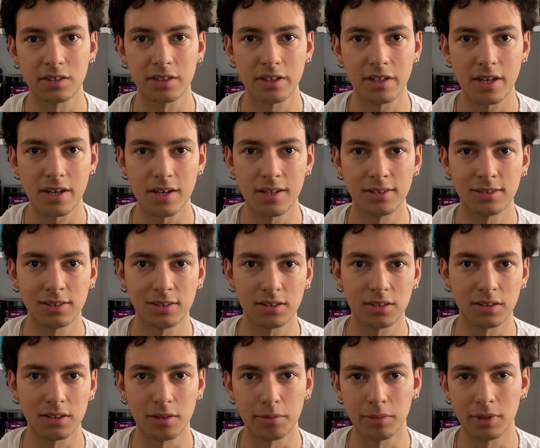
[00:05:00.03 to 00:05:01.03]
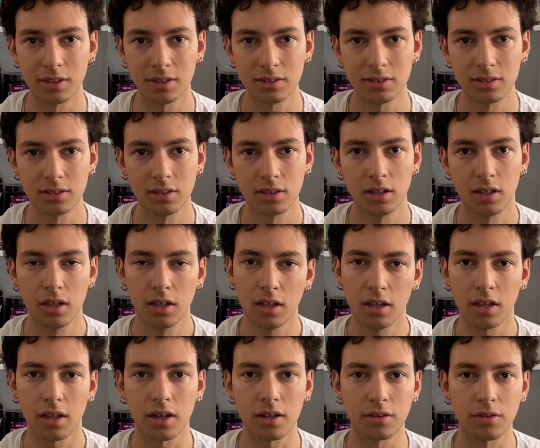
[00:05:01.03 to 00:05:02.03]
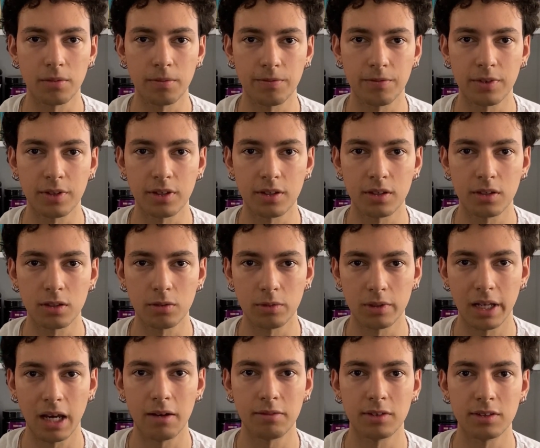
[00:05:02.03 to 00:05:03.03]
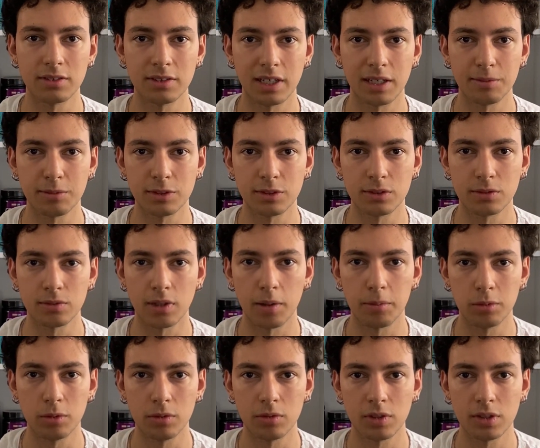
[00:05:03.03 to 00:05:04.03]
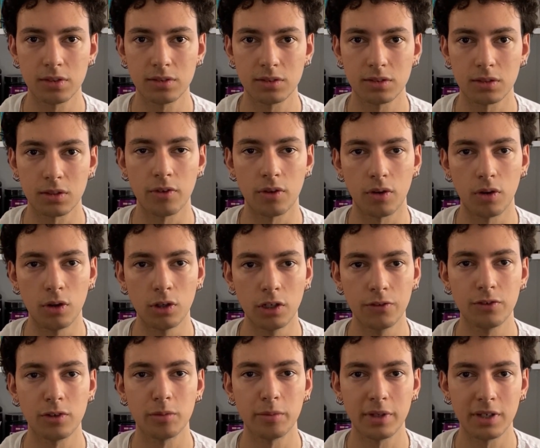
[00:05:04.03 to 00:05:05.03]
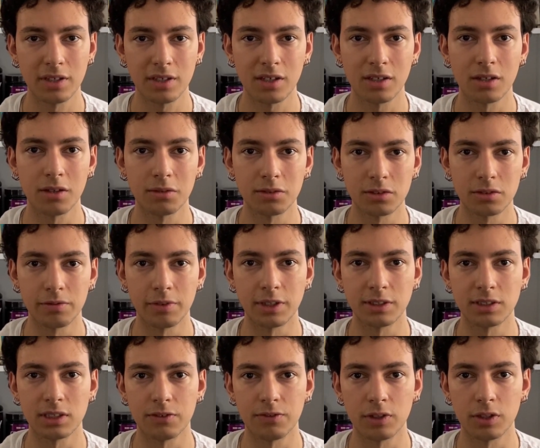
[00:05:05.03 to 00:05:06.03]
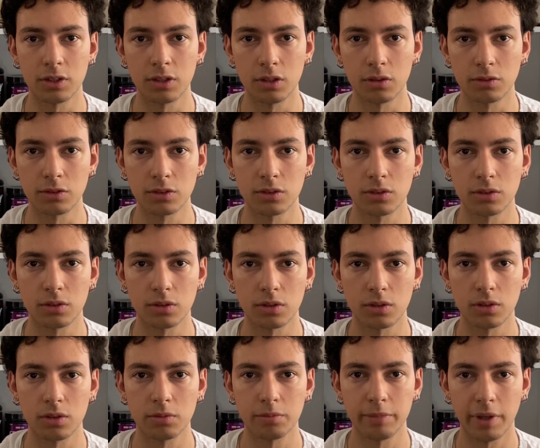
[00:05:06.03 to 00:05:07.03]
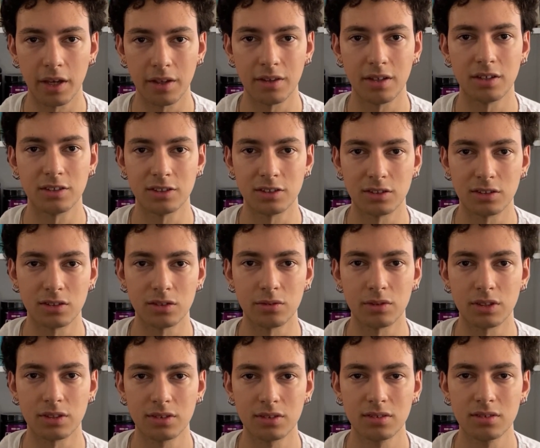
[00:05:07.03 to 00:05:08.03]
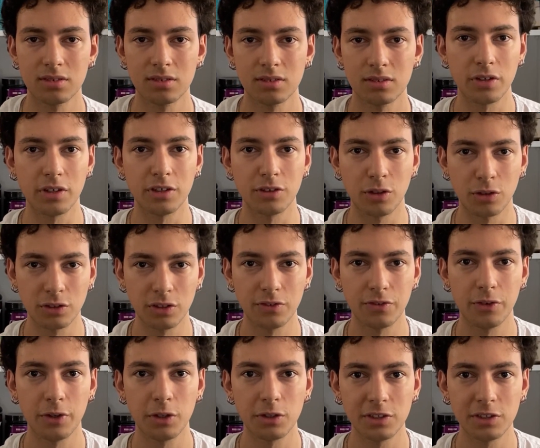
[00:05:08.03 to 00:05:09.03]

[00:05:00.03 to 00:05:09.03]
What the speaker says: going to end in a month, I don't think you will have the time to upload it. All of your money can go to waste if you don't pay attention to it. In order for you